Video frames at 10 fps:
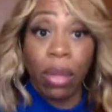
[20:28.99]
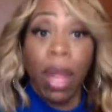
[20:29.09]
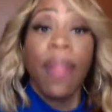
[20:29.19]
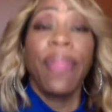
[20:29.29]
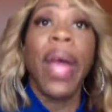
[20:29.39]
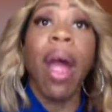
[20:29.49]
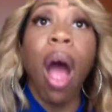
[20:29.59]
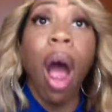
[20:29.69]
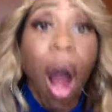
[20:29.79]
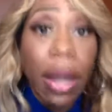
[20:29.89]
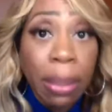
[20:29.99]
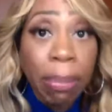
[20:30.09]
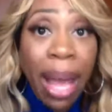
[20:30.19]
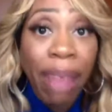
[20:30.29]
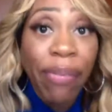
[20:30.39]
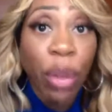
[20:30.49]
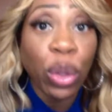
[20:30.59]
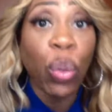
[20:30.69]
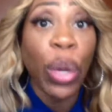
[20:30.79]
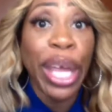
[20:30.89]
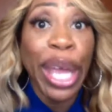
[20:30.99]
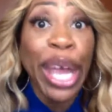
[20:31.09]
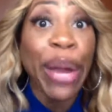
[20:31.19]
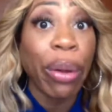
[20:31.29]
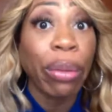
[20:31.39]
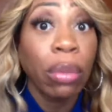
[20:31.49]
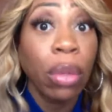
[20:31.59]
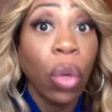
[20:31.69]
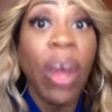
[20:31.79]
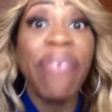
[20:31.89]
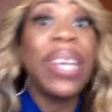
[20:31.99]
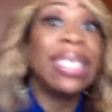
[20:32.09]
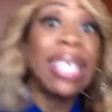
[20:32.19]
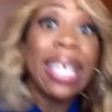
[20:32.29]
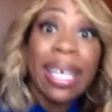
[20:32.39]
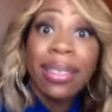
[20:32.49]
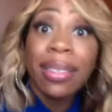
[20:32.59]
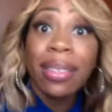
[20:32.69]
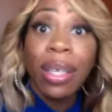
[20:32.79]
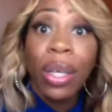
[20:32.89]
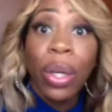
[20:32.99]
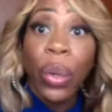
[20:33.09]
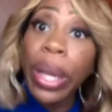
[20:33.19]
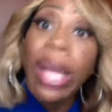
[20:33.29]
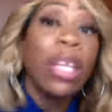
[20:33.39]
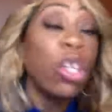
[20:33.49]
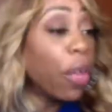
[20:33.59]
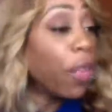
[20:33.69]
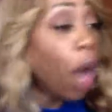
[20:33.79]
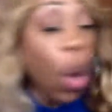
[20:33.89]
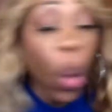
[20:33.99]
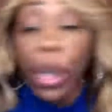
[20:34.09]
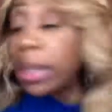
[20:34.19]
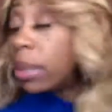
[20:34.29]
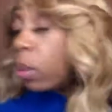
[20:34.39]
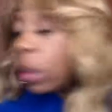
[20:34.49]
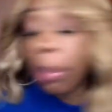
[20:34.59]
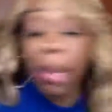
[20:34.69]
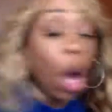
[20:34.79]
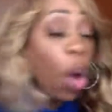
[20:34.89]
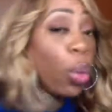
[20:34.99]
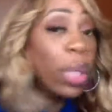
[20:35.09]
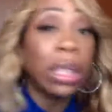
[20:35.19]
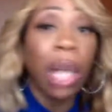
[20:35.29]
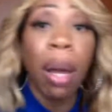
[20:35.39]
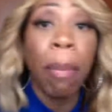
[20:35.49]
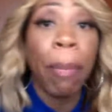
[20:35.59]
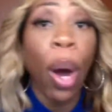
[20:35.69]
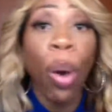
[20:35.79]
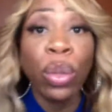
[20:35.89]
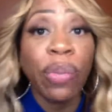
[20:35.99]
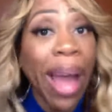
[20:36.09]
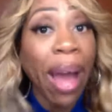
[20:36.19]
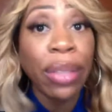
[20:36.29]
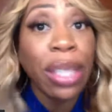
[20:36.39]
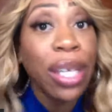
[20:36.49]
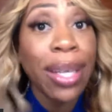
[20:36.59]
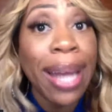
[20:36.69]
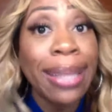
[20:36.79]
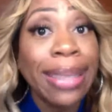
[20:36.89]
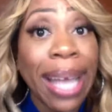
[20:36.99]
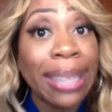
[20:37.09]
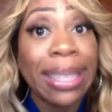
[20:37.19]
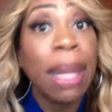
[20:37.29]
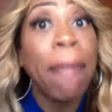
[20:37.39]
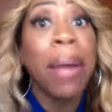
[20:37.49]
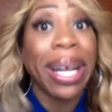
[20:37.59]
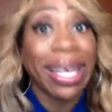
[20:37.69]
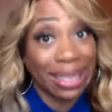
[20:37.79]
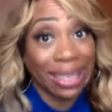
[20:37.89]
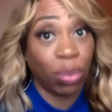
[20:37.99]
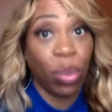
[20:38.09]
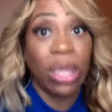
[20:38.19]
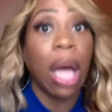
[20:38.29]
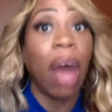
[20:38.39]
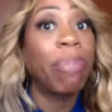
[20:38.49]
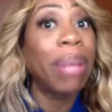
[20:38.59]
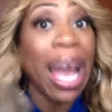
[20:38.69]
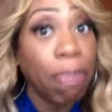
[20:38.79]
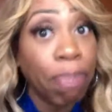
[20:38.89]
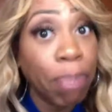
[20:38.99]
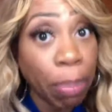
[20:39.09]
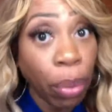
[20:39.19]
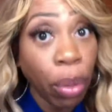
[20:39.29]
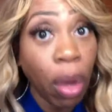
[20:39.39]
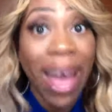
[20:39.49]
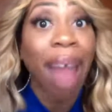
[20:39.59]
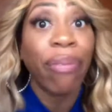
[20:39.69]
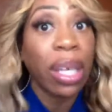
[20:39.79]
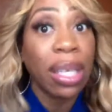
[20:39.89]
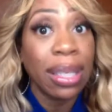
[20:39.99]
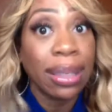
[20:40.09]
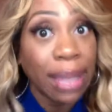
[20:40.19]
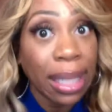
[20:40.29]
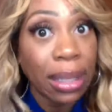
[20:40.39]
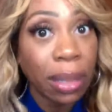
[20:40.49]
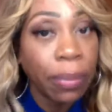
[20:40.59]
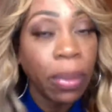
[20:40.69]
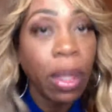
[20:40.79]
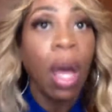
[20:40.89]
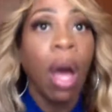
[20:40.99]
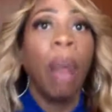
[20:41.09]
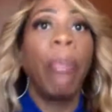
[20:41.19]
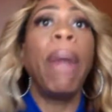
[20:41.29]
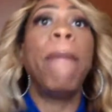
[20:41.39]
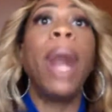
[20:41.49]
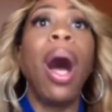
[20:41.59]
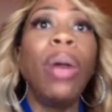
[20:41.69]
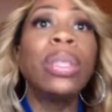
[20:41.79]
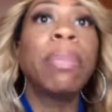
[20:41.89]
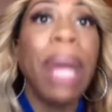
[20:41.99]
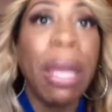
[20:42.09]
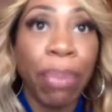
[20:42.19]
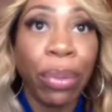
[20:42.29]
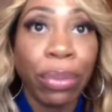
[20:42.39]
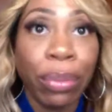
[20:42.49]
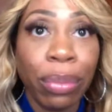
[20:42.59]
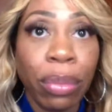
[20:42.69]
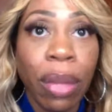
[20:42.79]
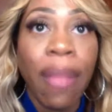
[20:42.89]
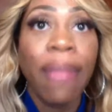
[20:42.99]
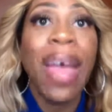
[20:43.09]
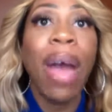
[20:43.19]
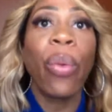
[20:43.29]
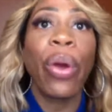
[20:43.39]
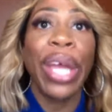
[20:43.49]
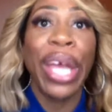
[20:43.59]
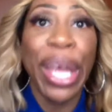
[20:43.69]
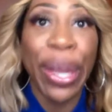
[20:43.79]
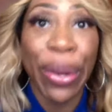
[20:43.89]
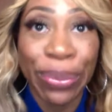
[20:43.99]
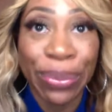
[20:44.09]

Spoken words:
there are some black folks who were here, who have visited, some of the oldest bones found in the United States, in the Americas, was of black people of African descent. But most people that were here